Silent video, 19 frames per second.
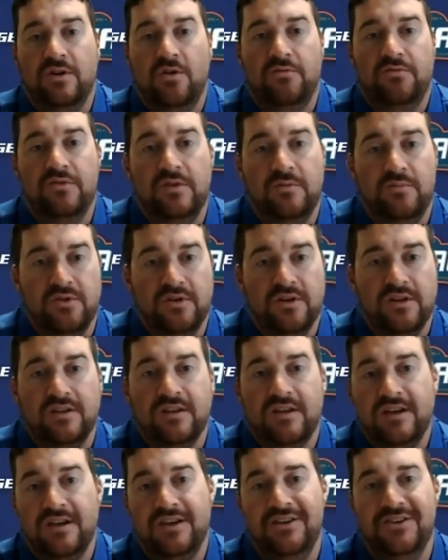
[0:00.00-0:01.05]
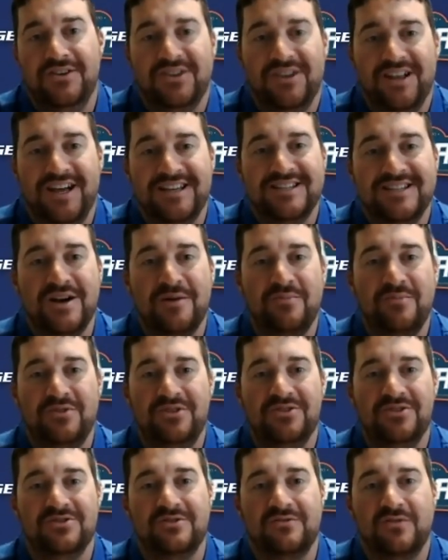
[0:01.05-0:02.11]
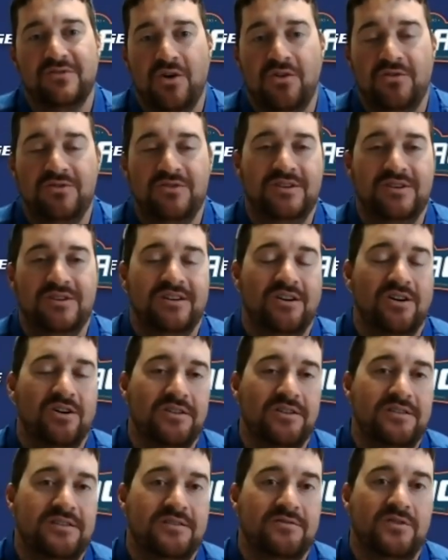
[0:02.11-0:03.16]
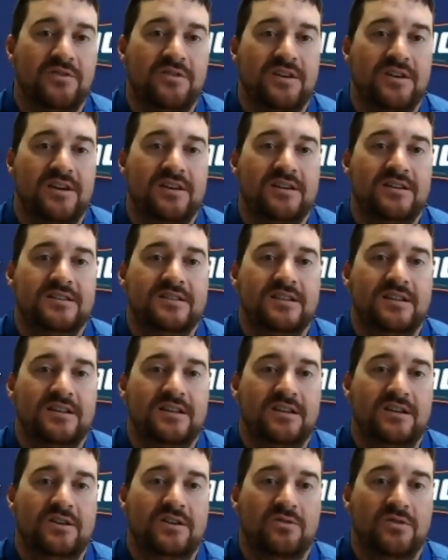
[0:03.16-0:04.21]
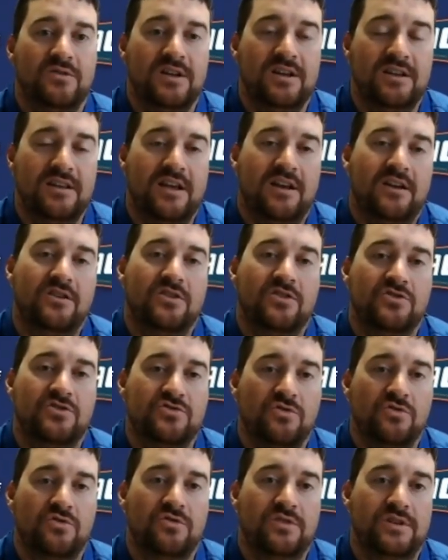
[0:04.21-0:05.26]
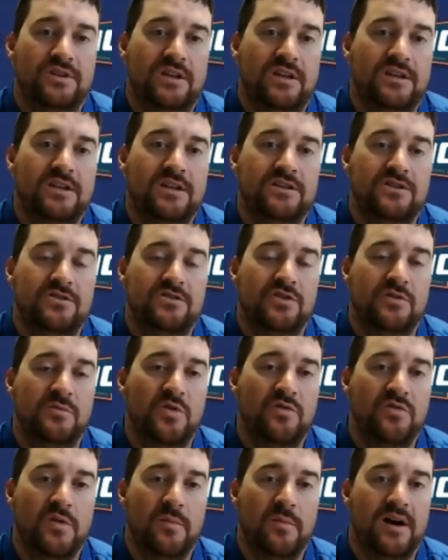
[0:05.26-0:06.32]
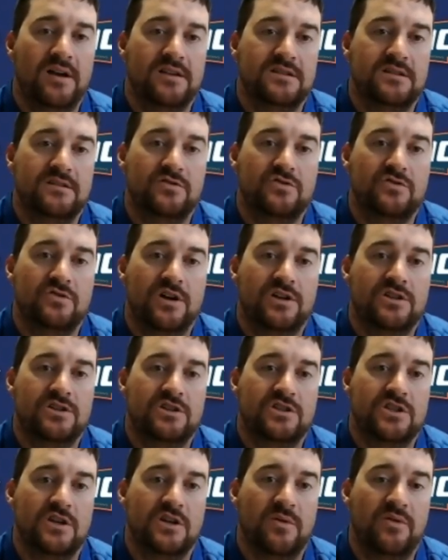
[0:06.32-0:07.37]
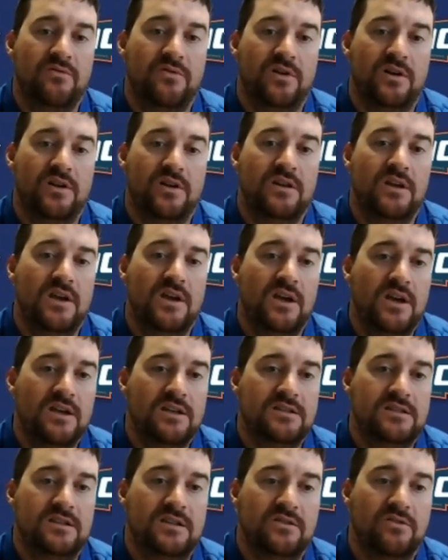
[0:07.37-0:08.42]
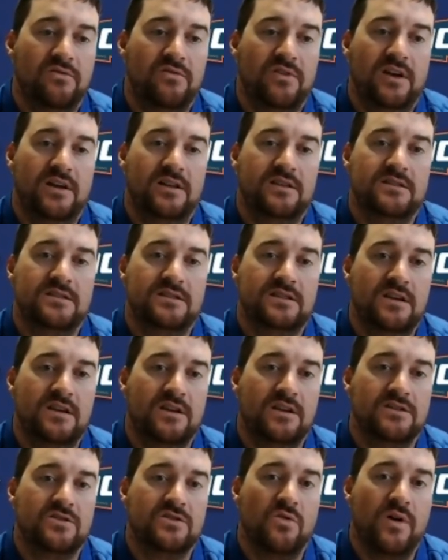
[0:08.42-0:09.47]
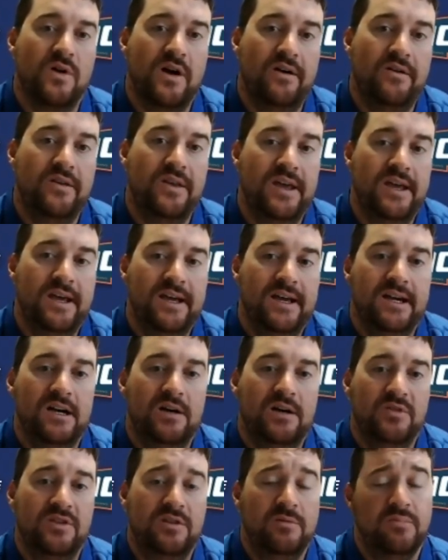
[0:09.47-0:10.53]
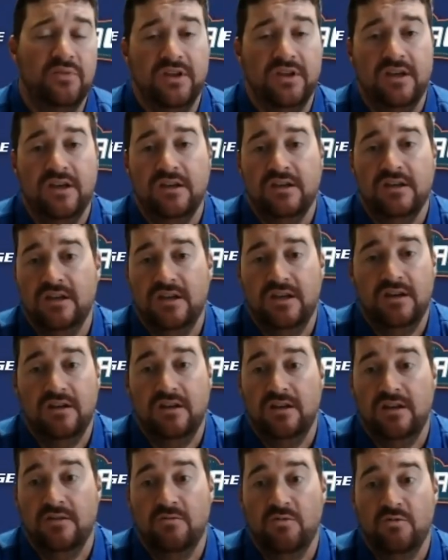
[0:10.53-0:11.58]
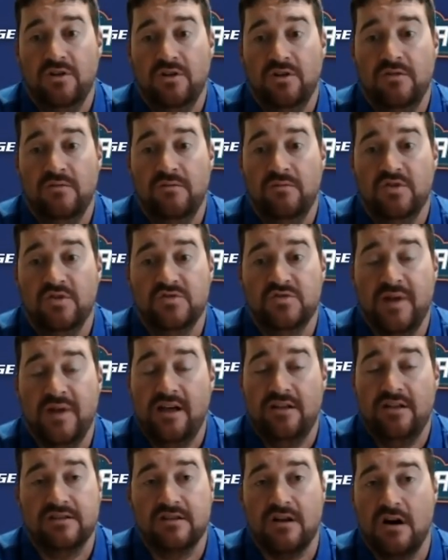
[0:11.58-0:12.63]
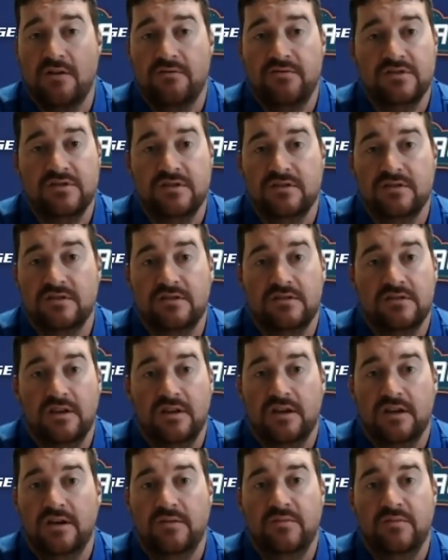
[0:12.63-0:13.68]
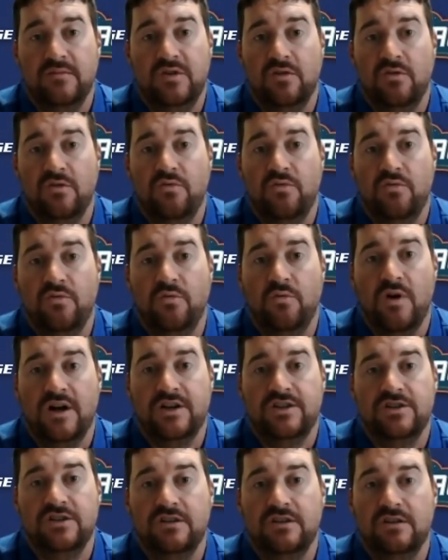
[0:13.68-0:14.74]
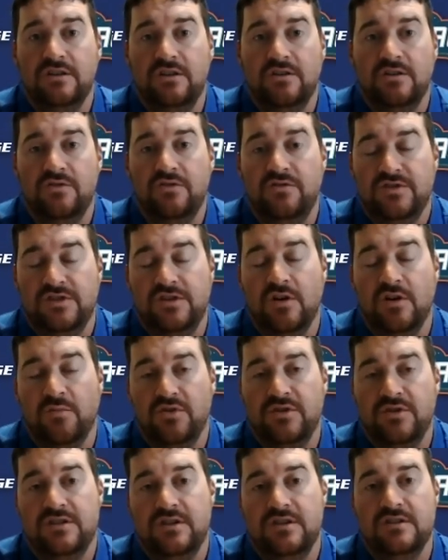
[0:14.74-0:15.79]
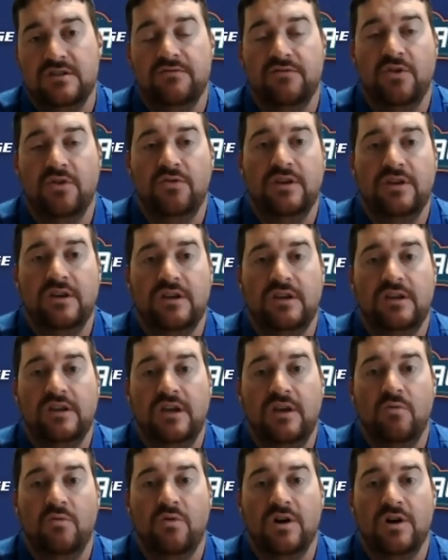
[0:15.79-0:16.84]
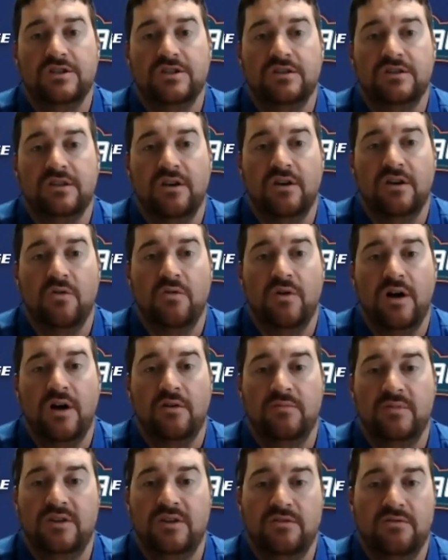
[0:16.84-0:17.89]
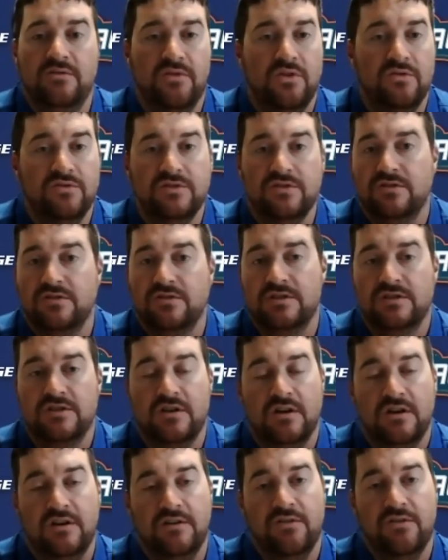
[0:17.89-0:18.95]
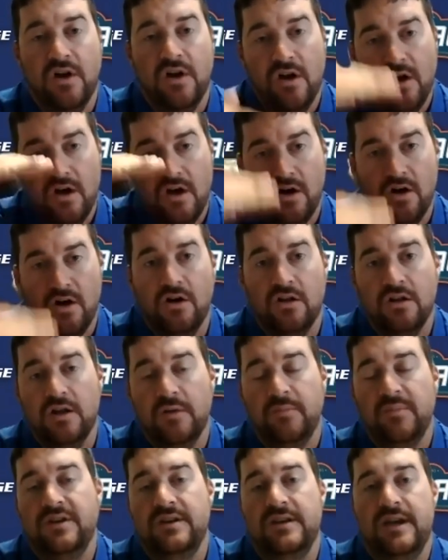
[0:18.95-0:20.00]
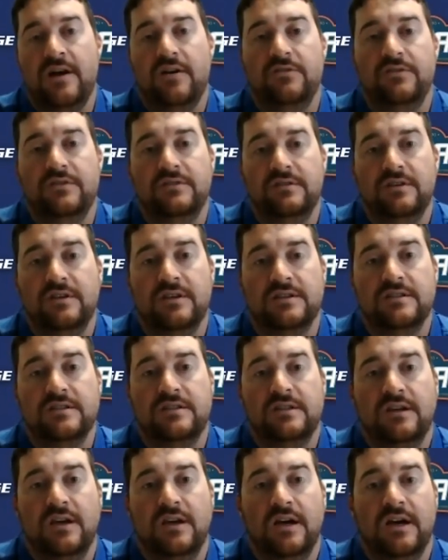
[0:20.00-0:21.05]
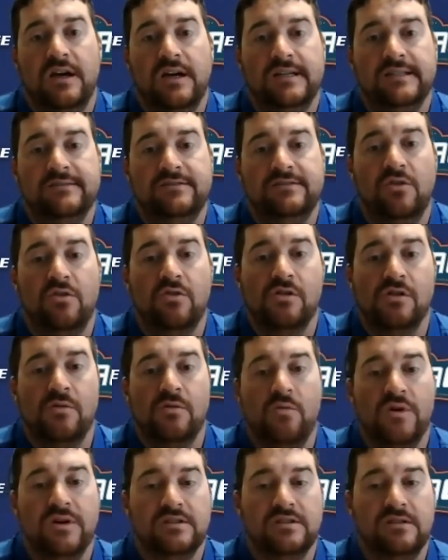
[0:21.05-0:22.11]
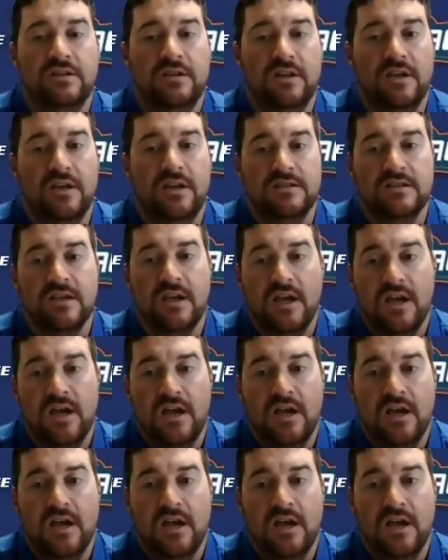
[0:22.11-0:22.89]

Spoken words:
hopefully putting, the last couple of years of COVID and all the different things and, getting that under control and continue to move in a positive direction is going to be fun. Seeing the fans, seeing us go out. And then playing in one of the most balanced conferences, watching, you see our preseason voting and watching that go out. I mean, the votes are just kind of all up and down the list. Oklahoma Wesleyan has